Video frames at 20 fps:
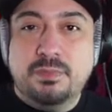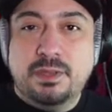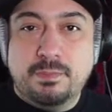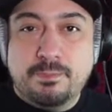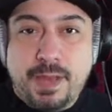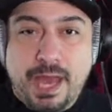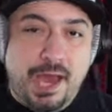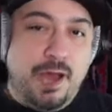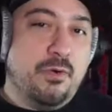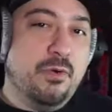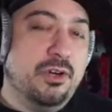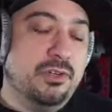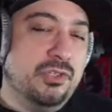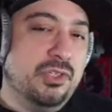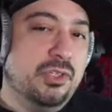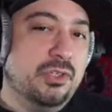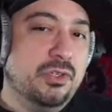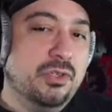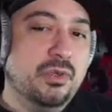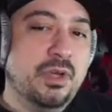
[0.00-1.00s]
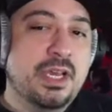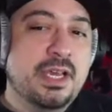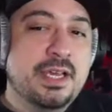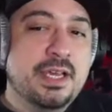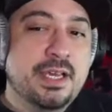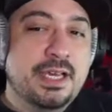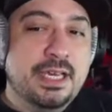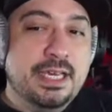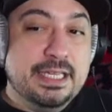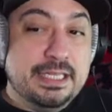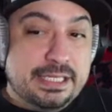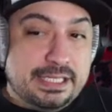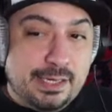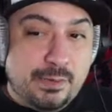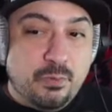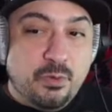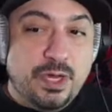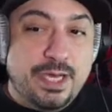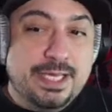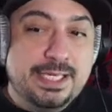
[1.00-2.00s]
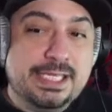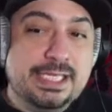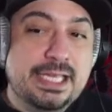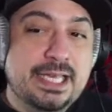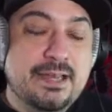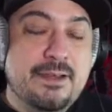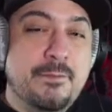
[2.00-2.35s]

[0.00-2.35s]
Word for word: the power to, in some ways,